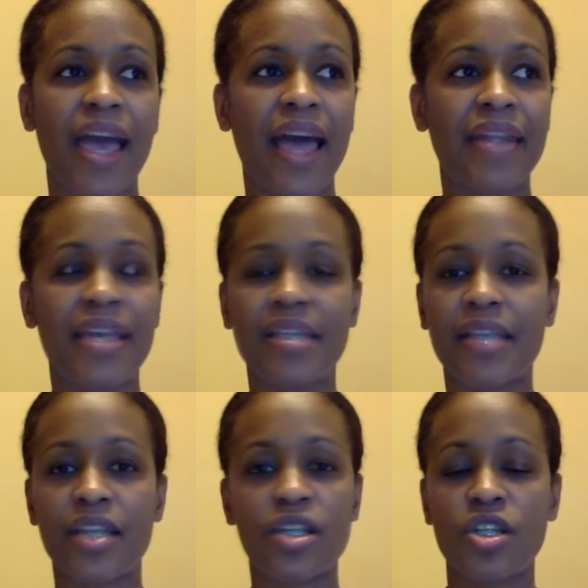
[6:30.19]
And they
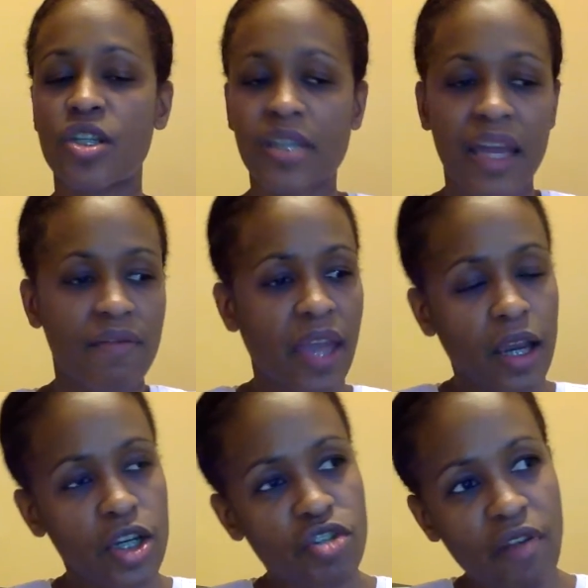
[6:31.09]
essentially just kind of
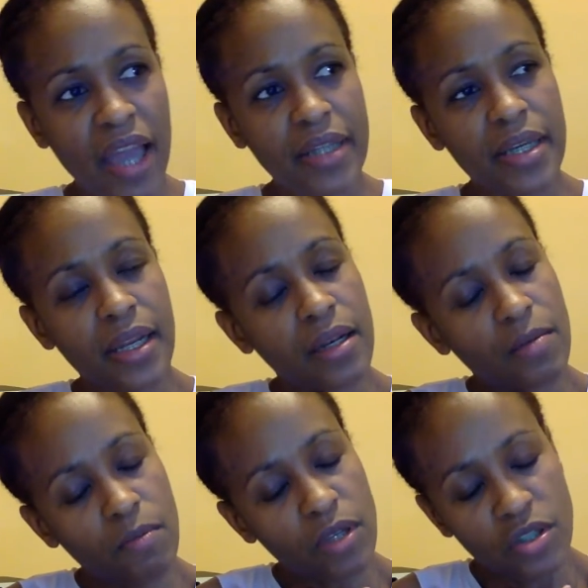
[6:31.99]
get contracted
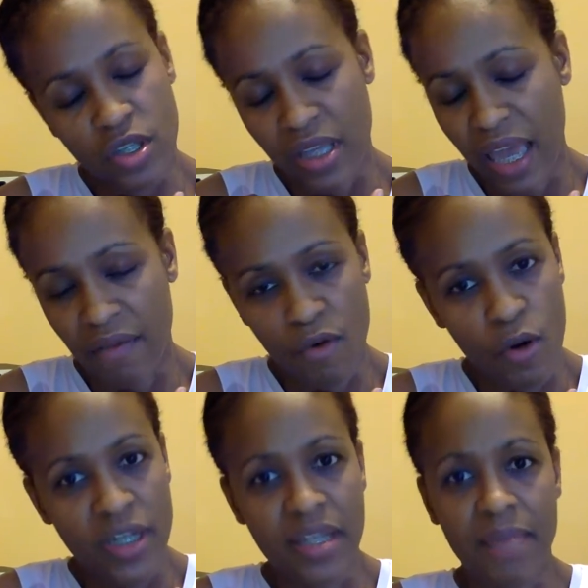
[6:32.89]
and just kind of
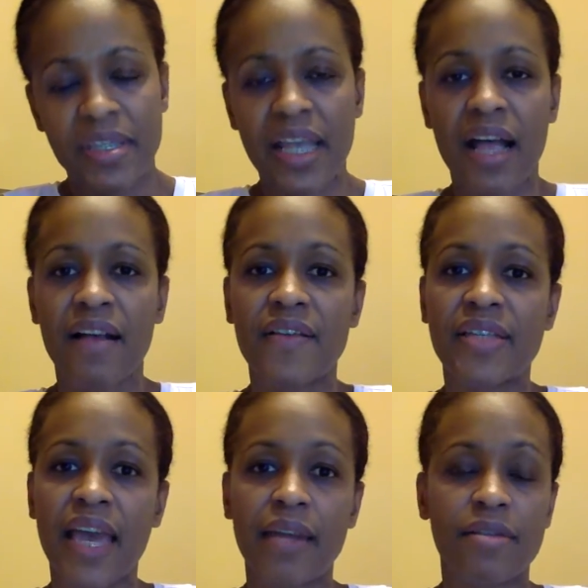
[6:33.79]
go into
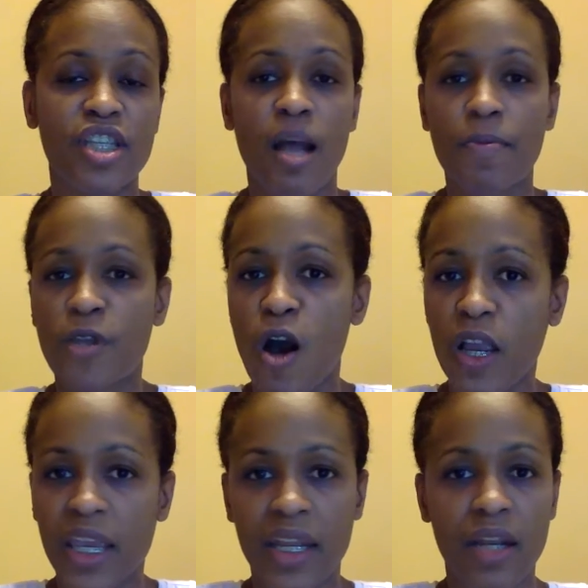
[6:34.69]
themselves and stop
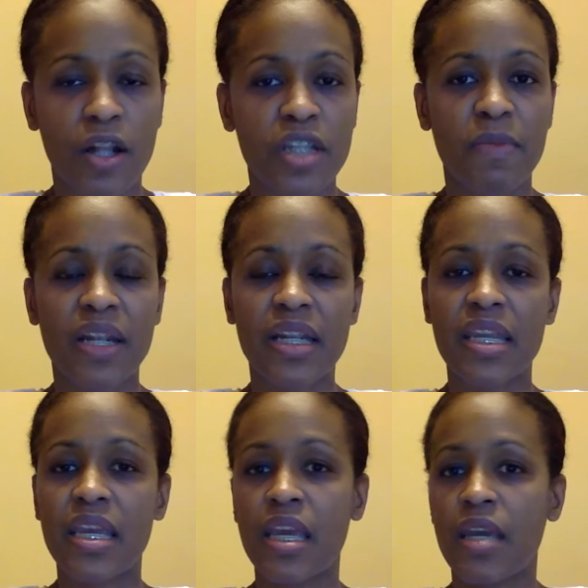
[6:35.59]
talking and
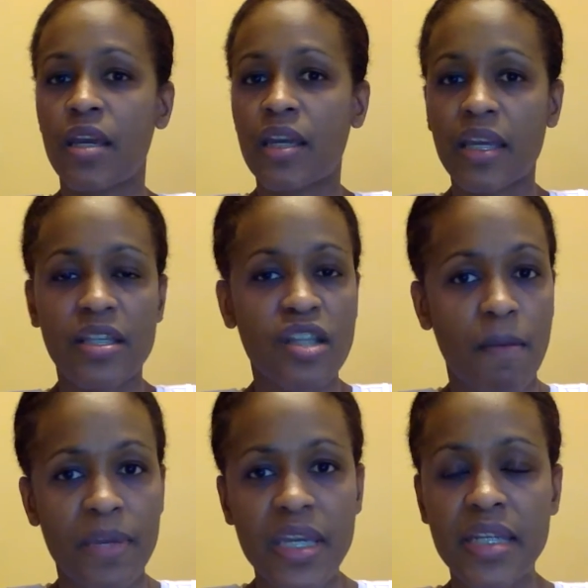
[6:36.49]
ultimately can
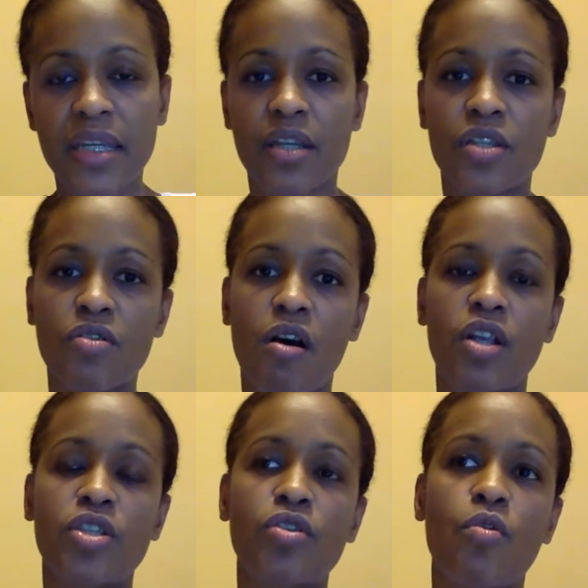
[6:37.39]
stop eating and so
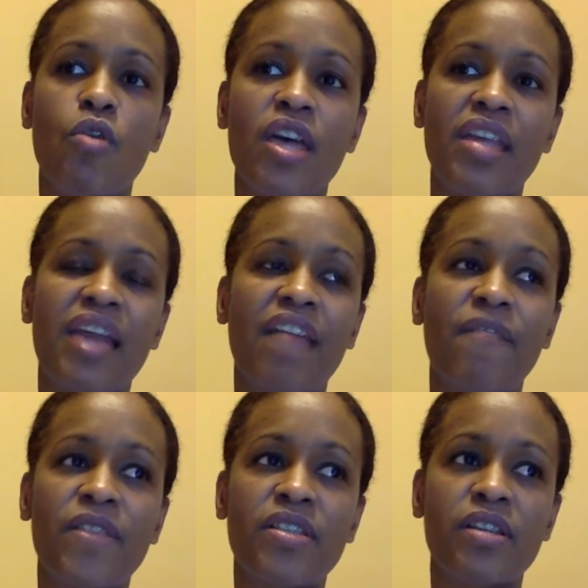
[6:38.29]
on. So that
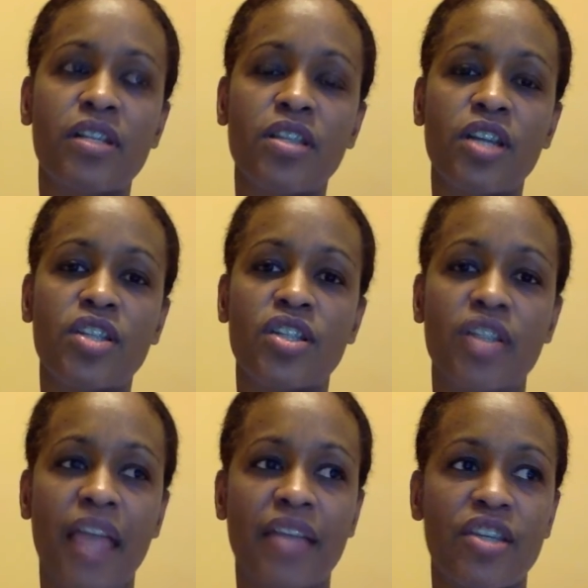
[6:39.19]
physical touch,
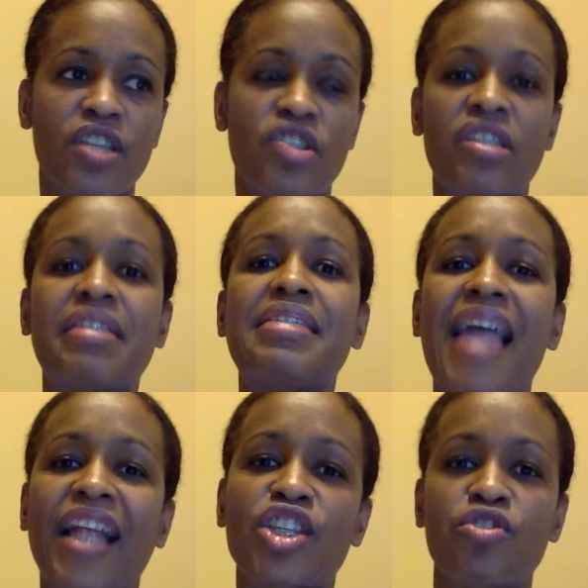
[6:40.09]
like, it's just
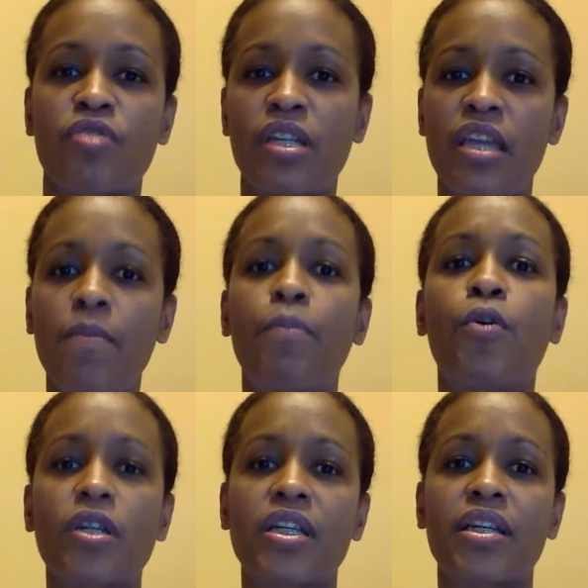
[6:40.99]
naturally
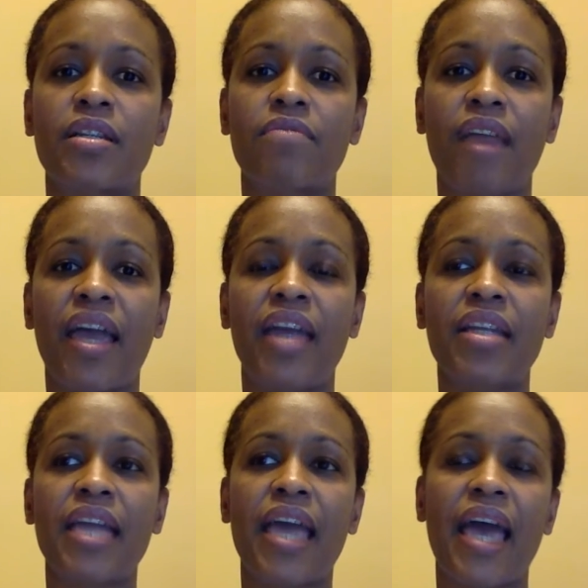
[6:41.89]
important, right?